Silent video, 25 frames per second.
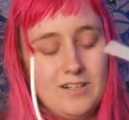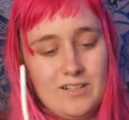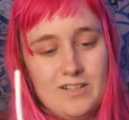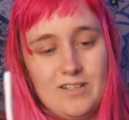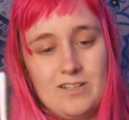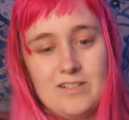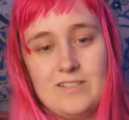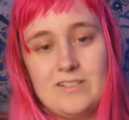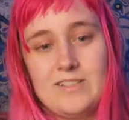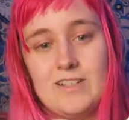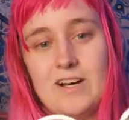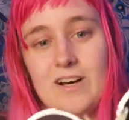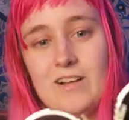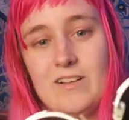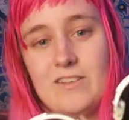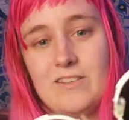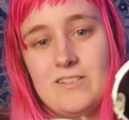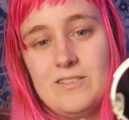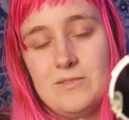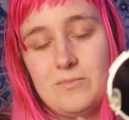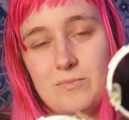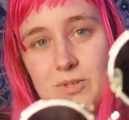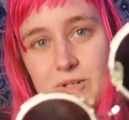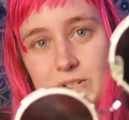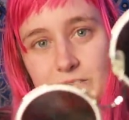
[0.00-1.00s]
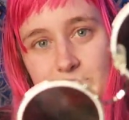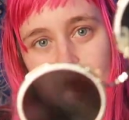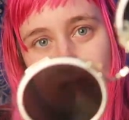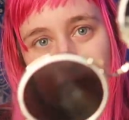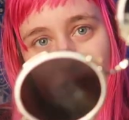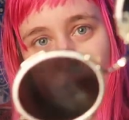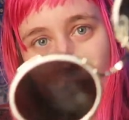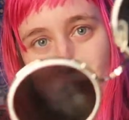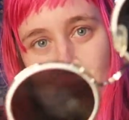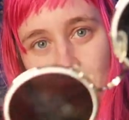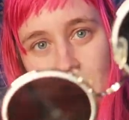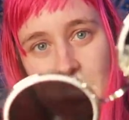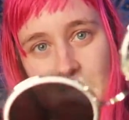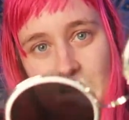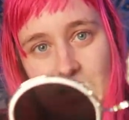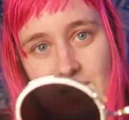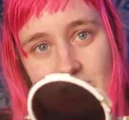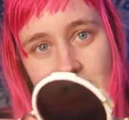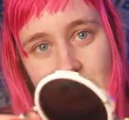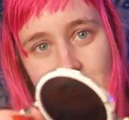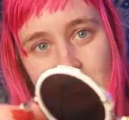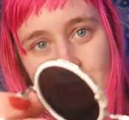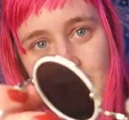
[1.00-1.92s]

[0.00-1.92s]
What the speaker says: You can tell, these mugs are beat.